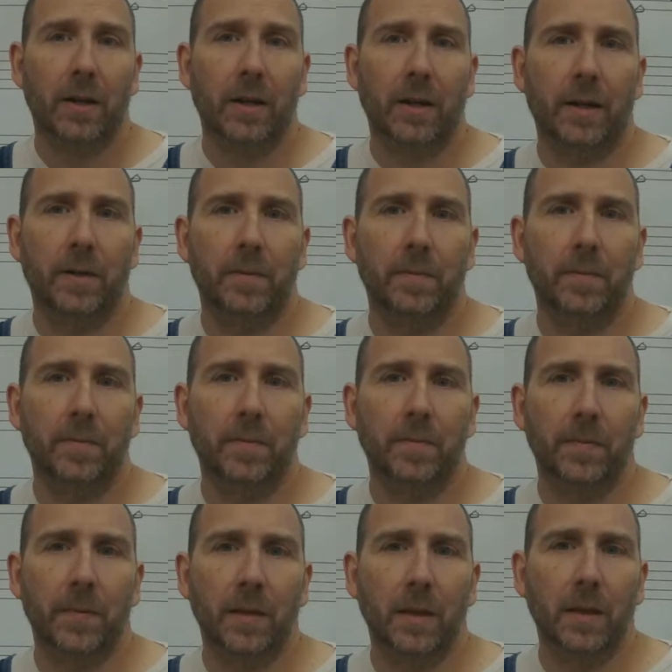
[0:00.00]

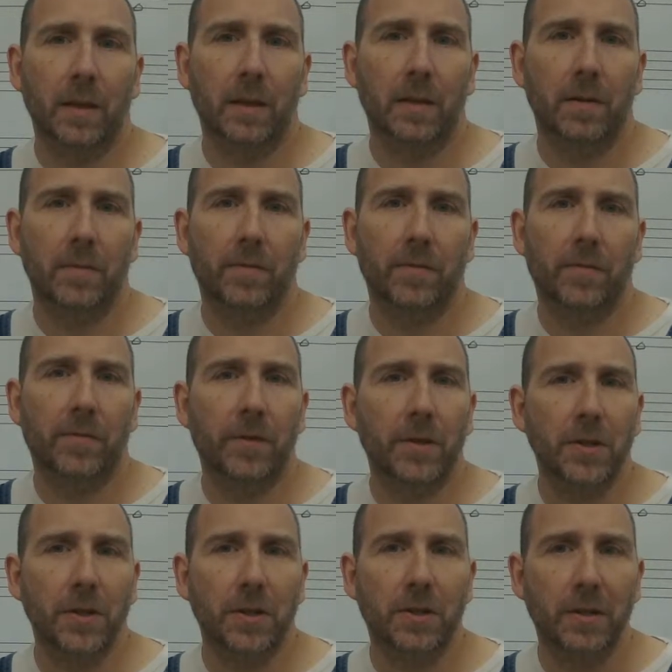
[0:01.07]
the
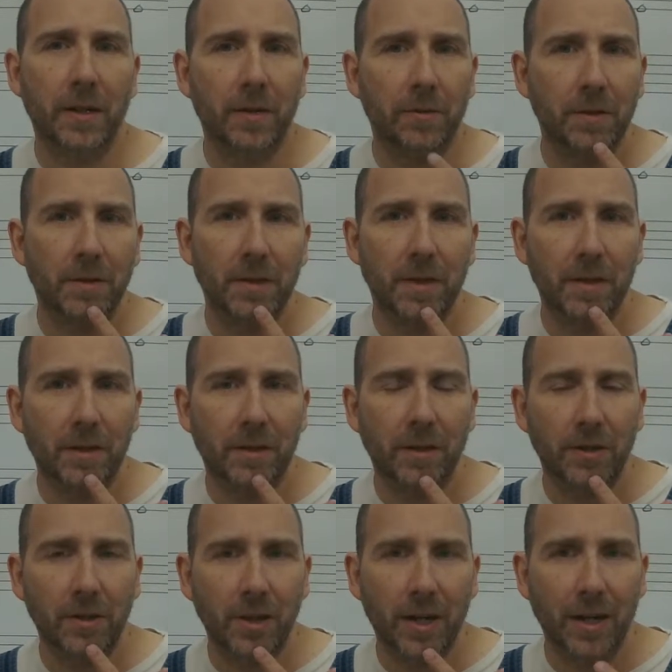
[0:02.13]
first string, which is near your
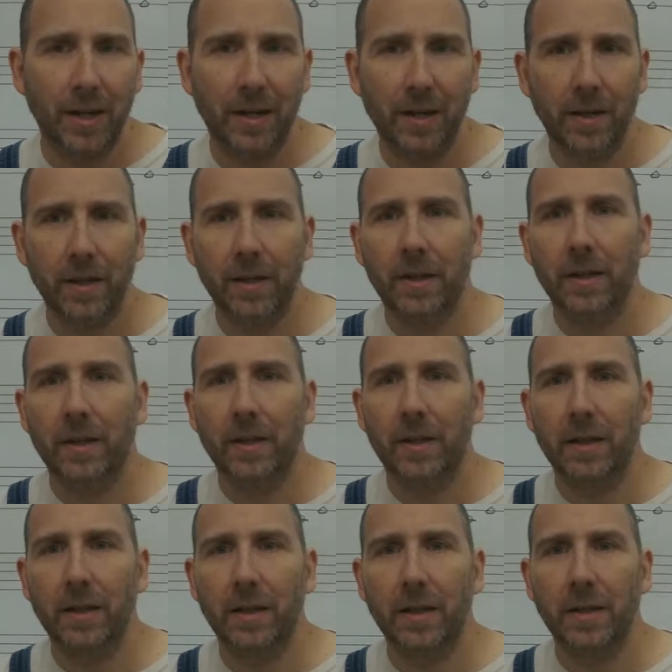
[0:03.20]
chin,
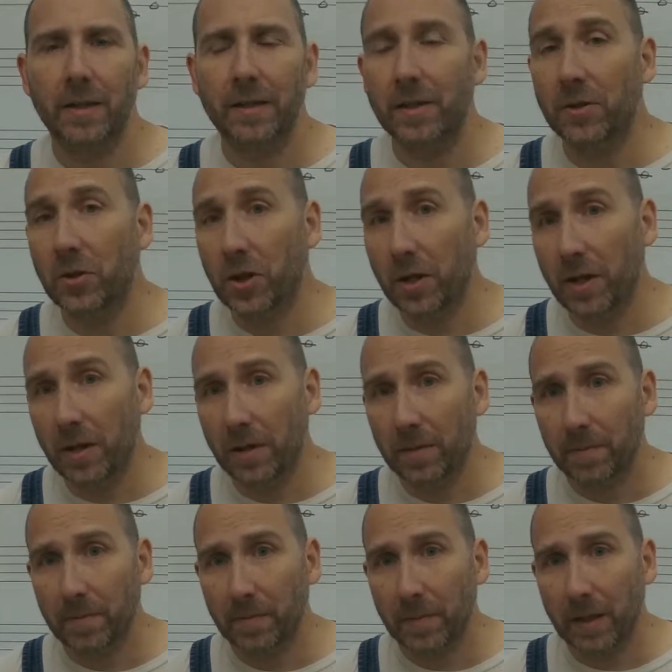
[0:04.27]
is a G,
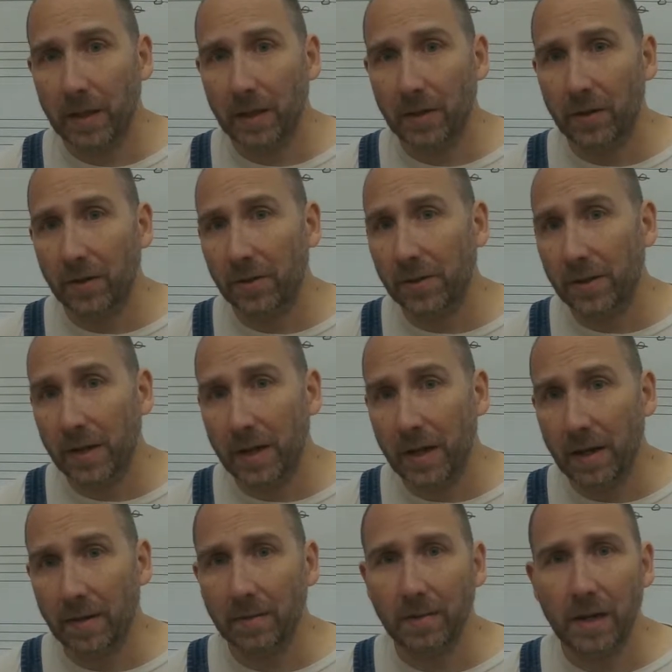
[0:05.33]
and then you have C,
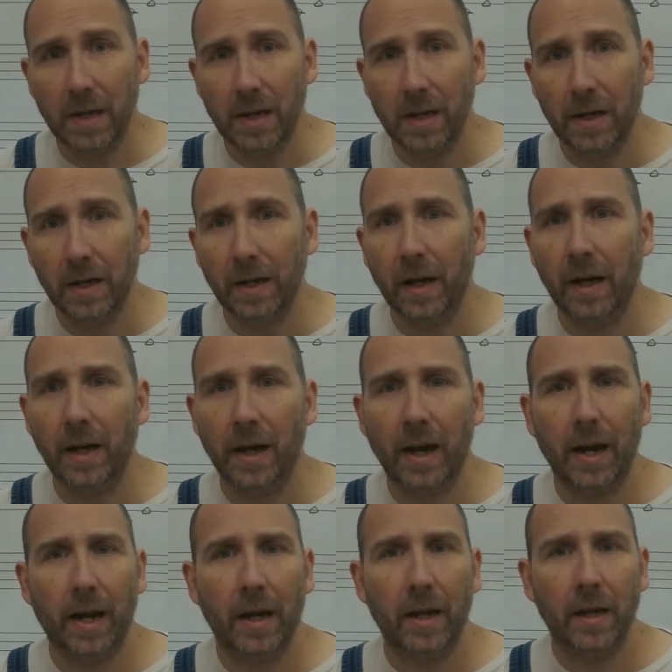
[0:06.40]
E, and
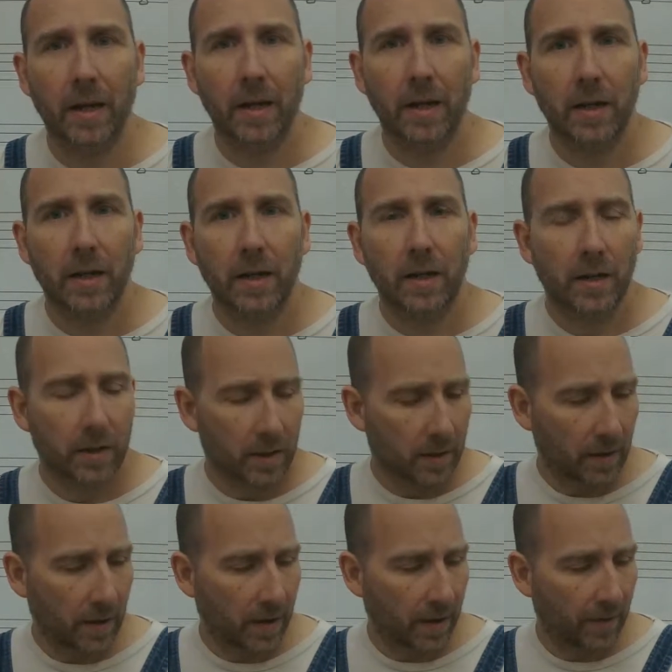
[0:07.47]
A.
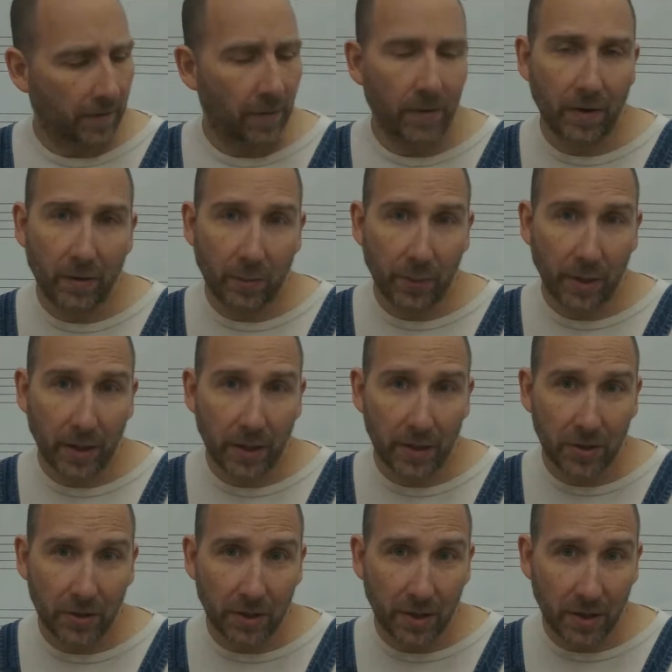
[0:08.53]
Now, if you've never played a
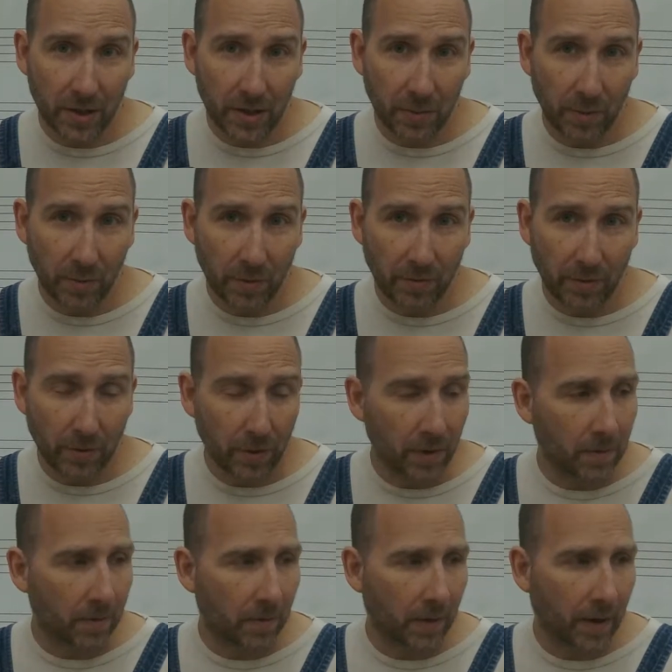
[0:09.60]
string instrument
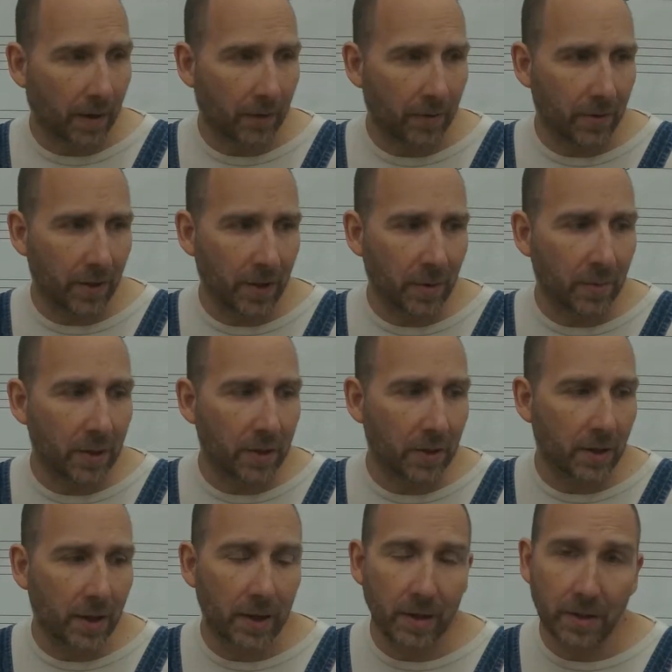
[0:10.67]
before, I would recommend you
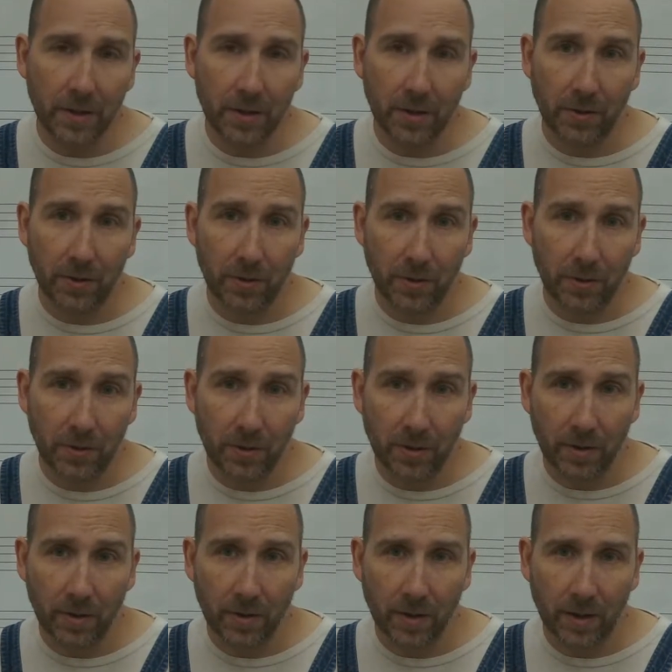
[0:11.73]
get a digital
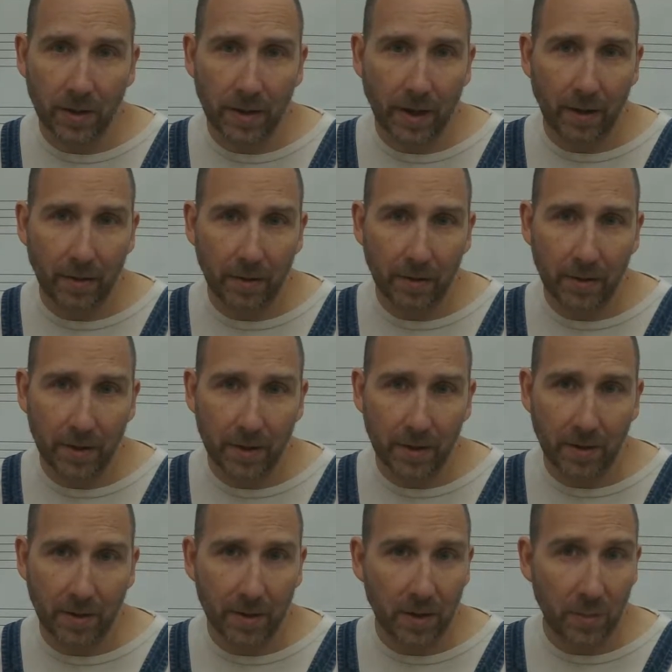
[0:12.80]
tuner. You can download these
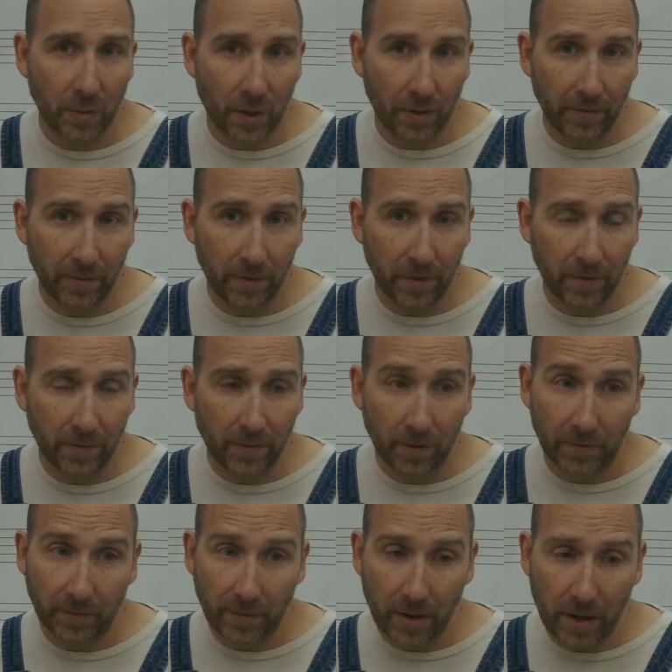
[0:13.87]
on a smartphone for
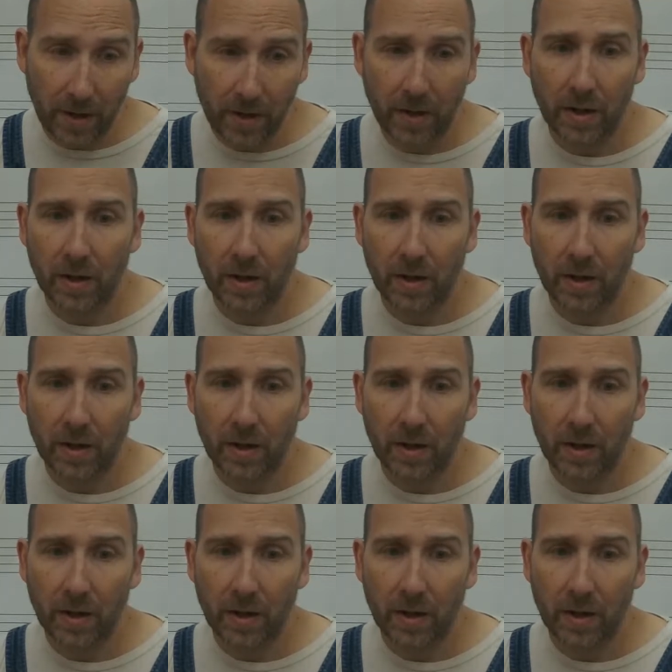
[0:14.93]
free.